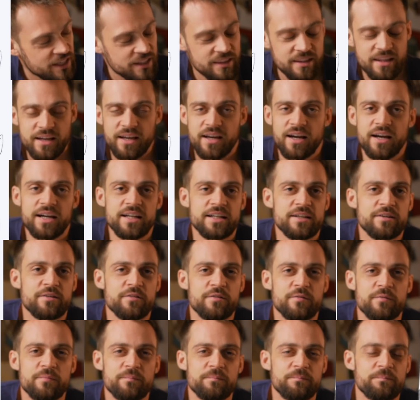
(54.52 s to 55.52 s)

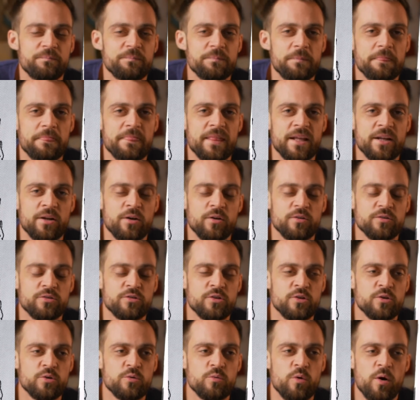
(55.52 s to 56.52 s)
they're not
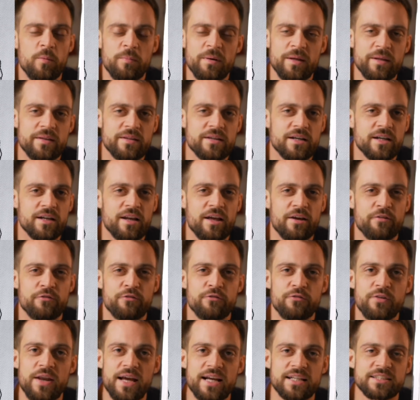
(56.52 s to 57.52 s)
too wobbly, they're kind of like
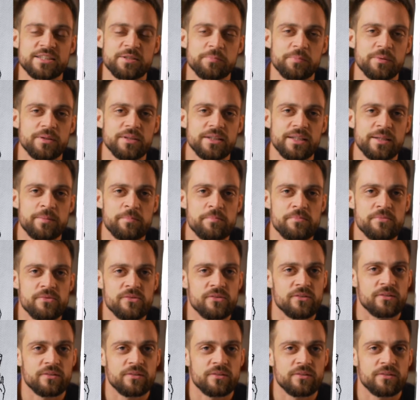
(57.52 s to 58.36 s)
flexible limbs.